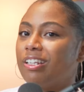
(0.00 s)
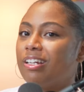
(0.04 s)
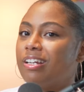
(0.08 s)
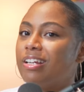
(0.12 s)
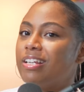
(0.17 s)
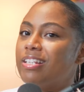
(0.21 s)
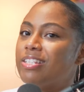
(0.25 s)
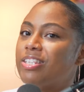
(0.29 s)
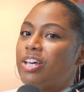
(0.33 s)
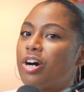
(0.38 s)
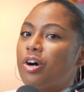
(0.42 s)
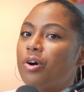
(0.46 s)

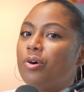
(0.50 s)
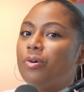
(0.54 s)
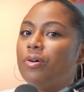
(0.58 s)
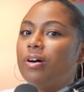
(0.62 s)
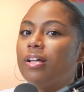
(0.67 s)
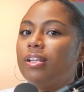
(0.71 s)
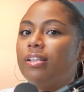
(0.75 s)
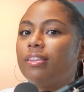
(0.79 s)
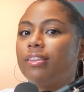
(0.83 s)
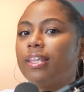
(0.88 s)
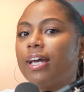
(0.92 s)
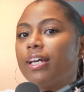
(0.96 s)
And so
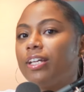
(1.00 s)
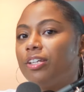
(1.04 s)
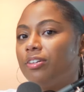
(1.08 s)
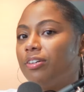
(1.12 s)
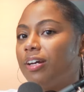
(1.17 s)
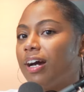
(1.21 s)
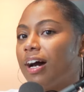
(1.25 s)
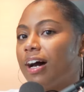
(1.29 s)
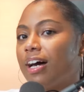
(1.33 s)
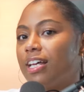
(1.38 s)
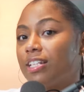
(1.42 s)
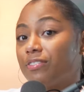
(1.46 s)
thank you
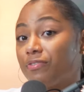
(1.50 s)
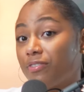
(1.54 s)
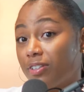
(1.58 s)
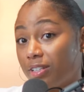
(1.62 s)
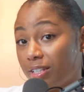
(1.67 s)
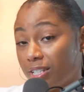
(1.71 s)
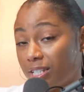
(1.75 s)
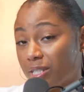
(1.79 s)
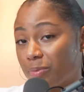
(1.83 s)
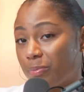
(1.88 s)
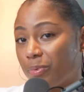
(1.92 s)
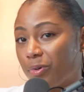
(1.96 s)
guys for
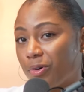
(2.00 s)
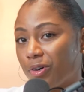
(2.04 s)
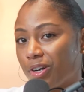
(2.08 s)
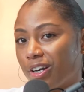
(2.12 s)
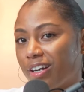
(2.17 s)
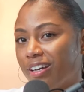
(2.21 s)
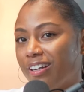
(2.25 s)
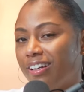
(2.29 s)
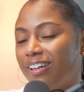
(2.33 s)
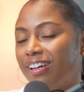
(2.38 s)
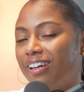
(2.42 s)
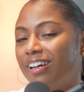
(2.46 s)
the
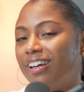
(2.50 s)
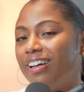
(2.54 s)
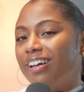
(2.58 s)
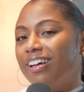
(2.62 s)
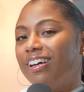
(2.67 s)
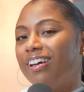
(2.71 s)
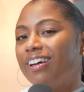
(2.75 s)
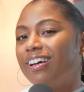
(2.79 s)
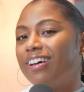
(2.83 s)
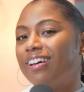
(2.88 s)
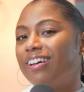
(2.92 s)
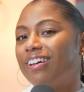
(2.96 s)
support.
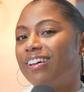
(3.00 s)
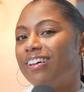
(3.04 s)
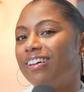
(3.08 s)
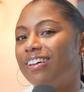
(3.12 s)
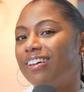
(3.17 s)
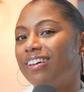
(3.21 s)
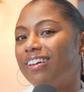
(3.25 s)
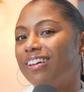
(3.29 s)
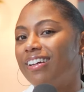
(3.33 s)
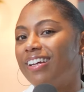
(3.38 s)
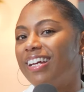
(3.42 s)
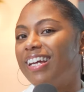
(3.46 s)

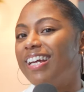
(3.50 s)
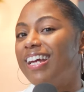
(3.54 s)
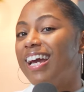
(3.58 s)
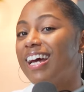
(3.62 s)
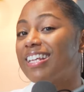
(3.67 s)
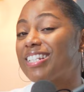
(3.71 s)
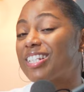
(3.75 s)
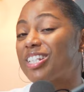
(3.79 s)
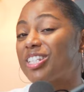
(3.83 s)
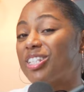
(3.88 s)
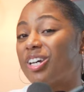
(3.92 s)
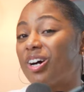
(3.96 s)
He
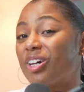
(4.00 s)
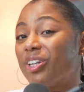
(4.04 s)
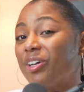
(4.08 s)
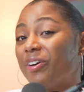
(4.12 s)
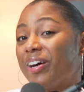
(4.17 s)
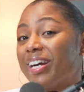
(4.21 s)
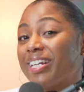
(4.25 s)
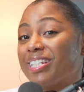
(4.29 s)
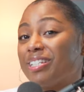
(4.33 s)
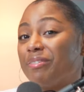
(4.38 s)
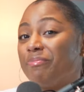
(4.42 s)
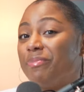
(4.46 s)
has a solo
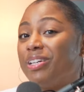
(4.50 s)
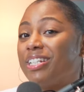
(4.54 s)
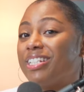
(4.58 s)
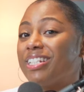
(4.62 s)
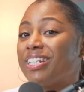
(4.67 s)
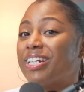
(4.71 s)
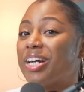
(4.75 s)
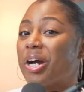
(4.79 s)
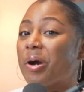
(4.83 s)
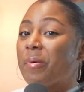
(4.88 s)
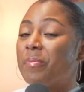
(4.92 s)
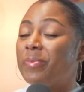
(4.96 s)
exhibition
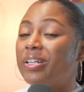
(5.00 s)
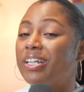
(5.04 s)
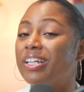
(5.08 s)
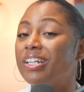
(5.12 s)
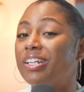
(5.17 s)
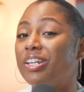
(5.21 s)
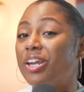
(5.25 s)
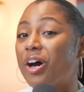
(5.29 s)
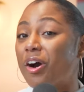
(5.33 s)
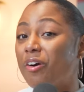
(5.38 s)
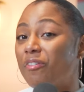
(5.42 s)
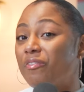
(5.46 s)
coming
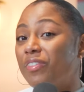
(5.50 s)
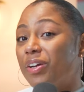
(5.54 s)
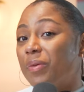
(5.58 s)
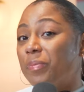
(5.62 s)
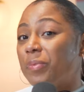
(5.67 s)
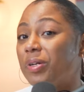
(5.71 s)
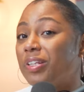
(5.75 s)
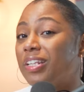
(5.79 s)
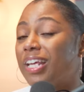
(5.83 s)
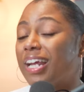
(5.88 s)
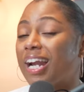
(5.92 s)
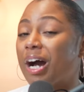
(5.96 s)
in
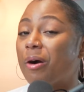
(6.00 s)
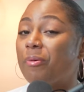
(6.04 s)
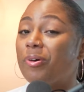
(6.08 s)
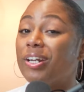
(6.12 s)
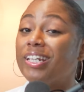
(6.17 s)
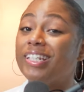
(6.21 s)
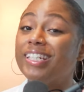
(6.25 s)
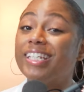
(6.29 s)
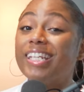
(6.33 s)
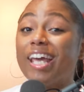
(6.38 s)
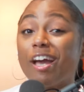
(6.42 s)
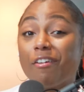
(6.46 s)
November that I would
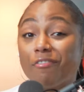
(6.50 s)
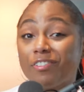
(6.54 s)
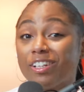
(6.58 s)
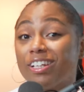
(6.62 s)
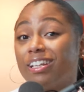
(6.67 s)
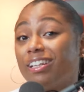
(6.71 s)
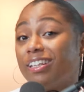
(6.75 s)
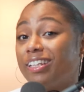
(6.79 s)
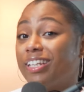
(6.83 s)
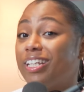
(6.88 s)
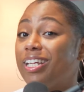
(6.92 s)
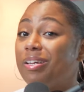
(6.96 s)

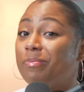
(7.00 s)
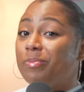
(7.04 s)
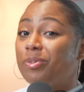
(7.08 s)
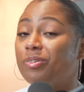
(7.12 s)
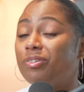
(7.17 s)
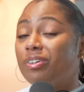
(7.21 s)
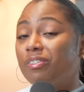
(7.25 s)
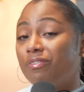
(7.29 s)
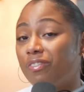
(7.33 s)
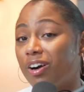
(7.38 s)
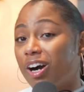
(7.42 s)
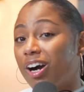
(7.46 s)
definitely keep
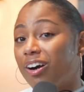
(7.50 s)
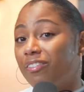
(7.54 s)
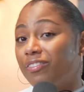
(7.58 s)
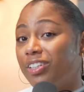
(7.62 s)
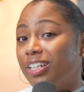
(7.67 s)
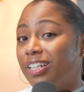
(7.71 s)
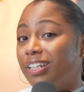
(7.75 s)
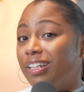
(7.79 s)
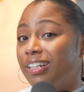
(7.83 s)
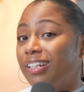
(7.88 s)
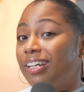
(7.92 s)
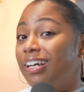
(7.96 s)
you involved
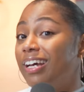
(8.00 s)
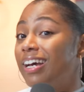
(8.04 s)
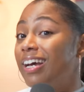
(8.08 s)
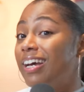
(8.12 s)
in.